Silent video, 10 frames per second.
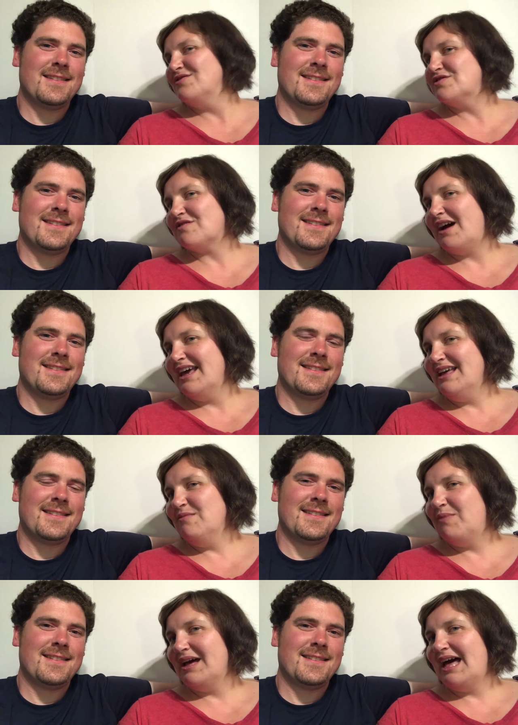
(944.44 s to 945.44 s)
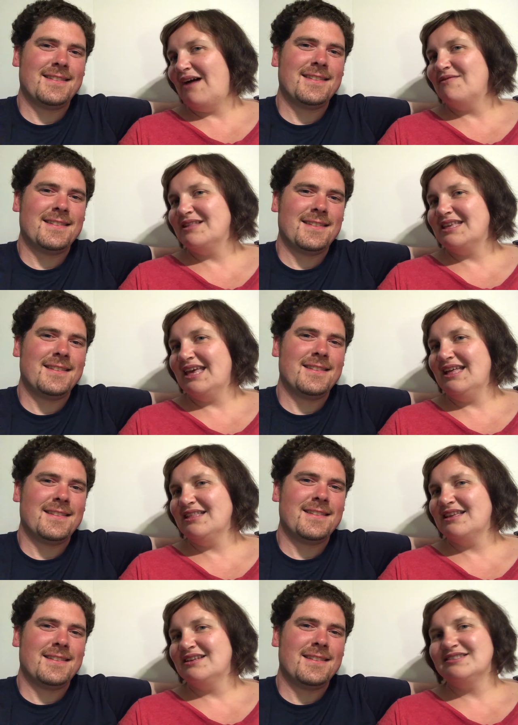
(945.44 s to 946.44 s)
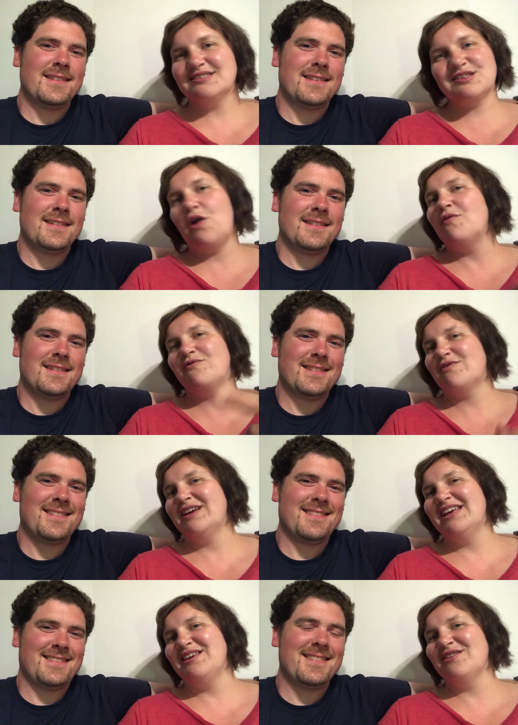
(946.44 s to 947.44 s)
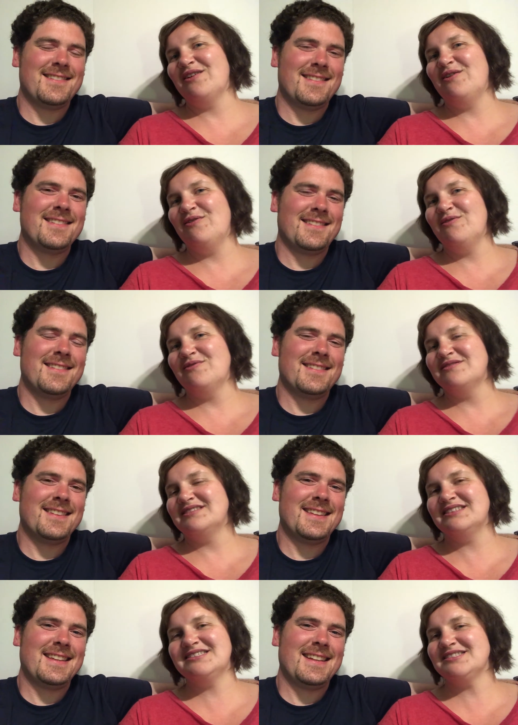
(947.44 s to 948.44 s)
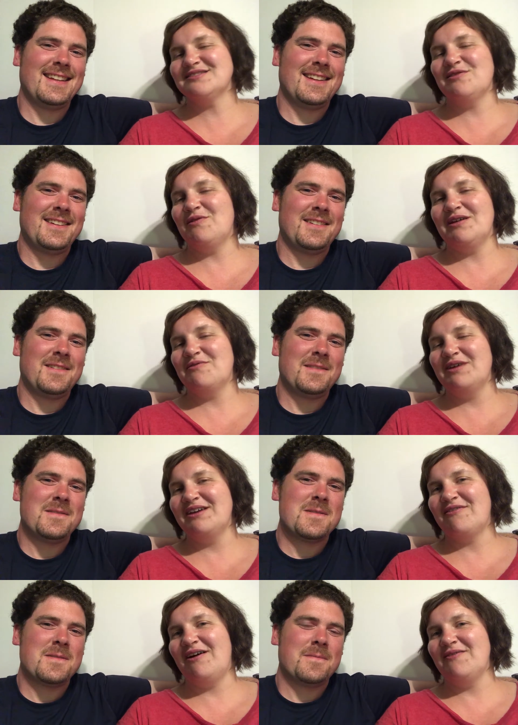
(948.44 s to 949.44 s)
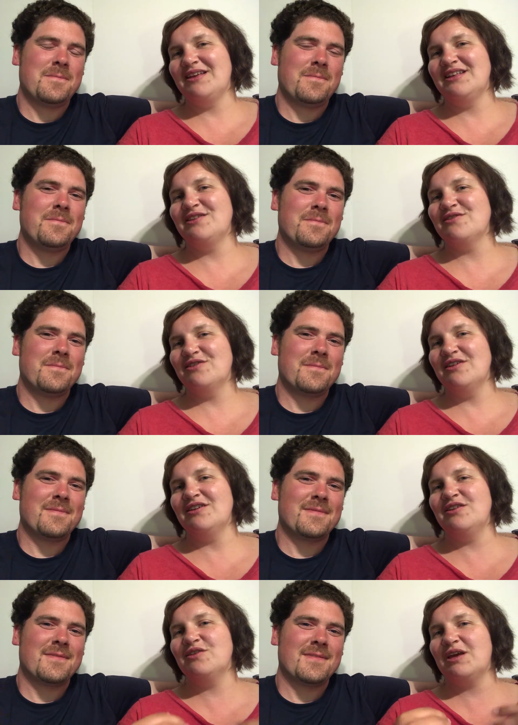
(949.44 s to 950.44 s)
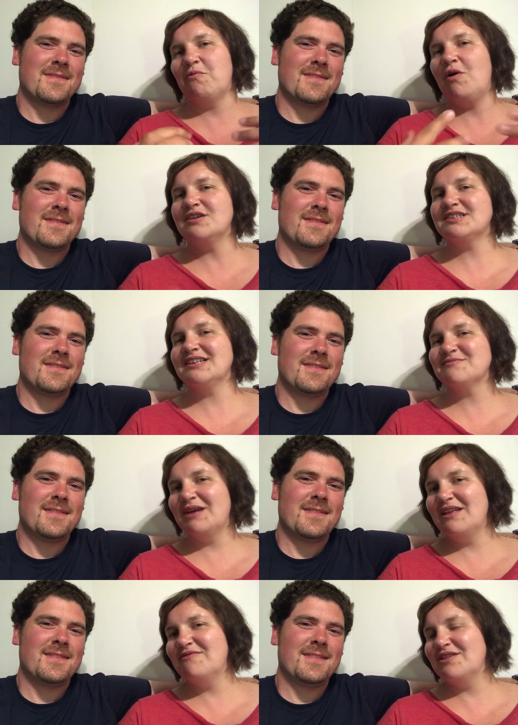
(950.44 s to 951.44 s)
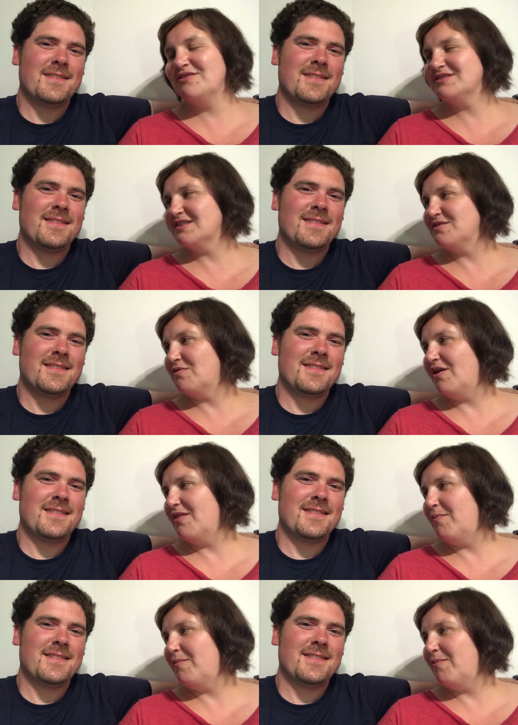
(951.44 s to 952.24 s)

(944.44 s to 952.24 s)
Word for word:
Speaker 1: to try it but haven't yet, just go for it, you know. There's just no other way around it. You you can watch as many videos as you want